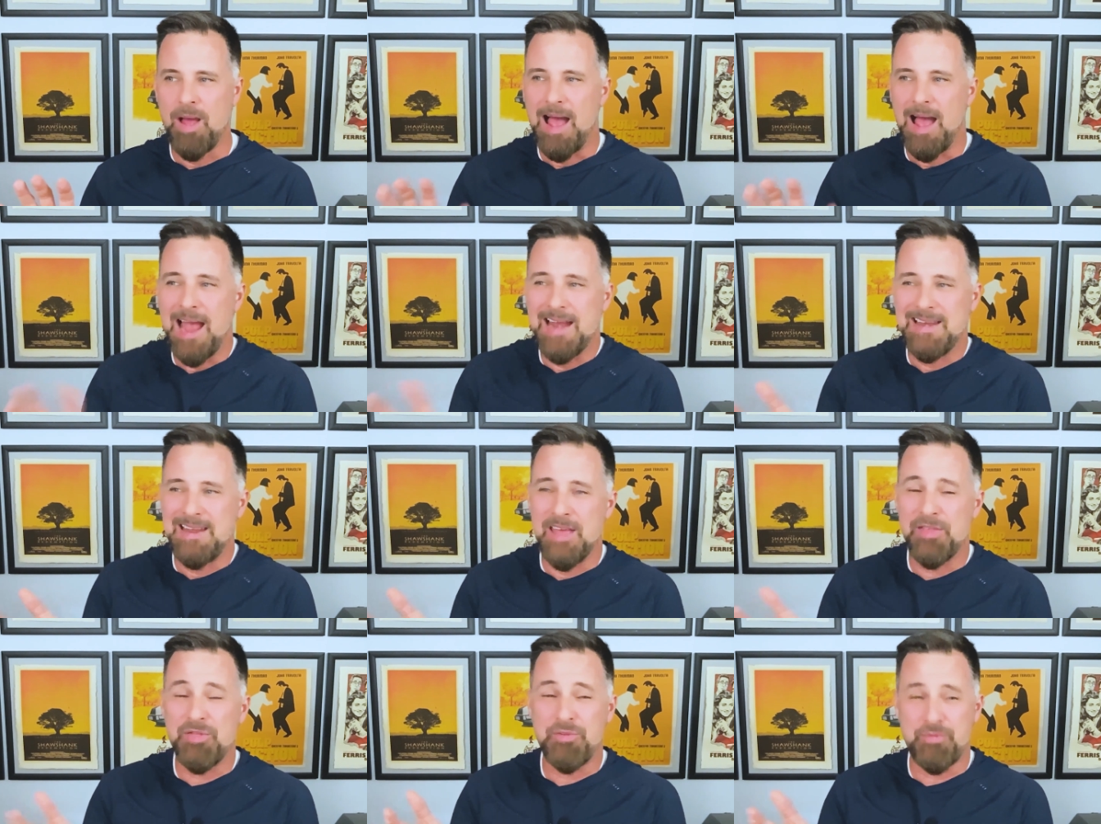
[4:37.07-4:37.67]
I'd
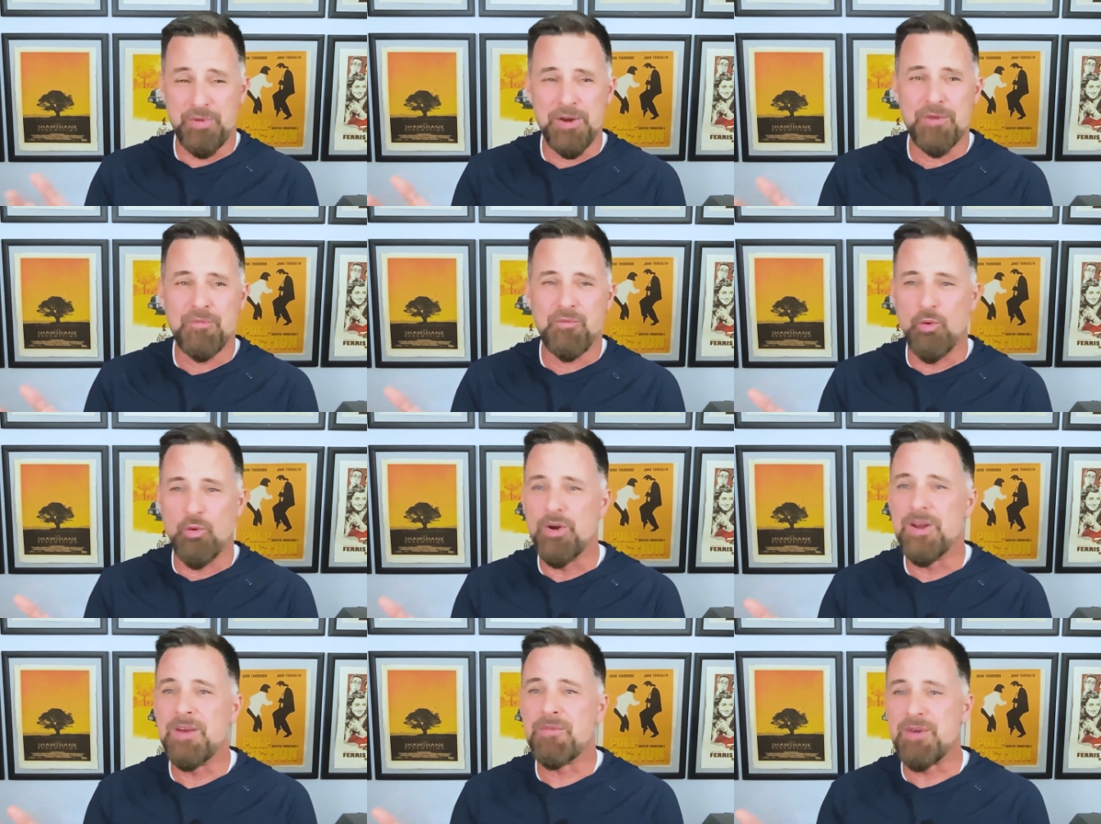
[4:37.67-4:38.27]
get three or
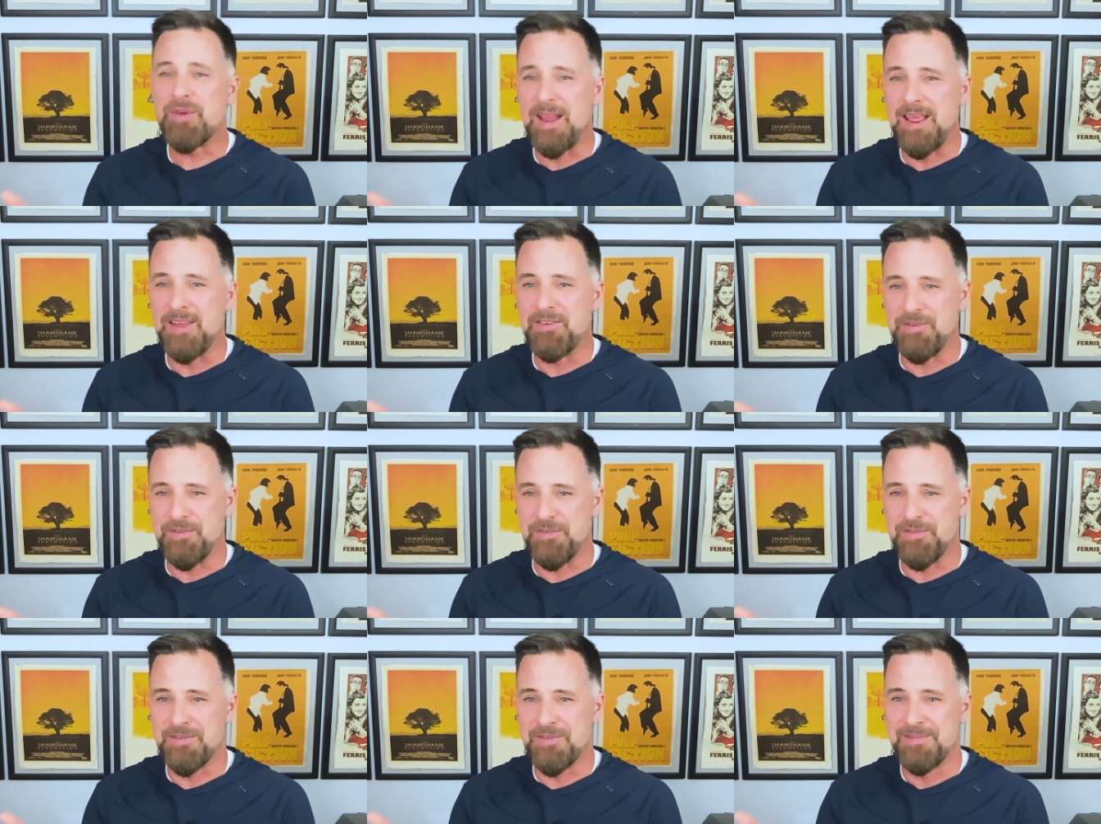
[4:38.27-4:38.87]
four different
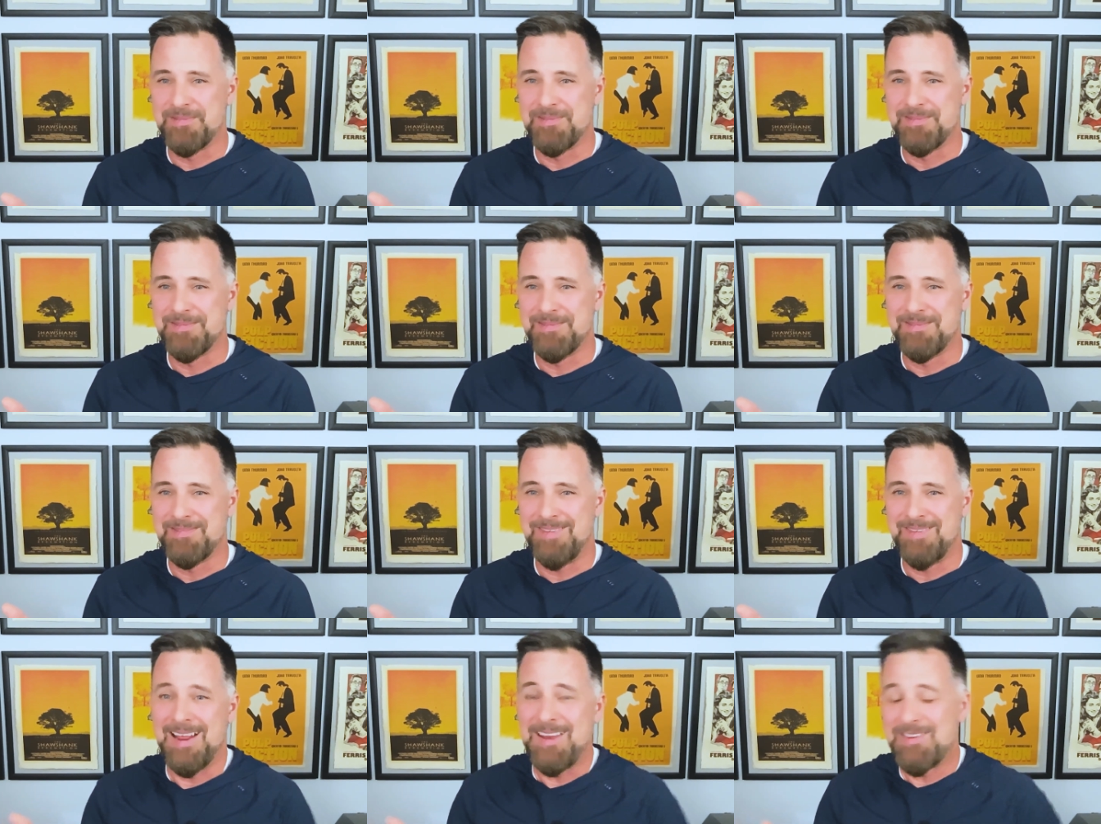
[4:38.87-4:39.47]
answers, right?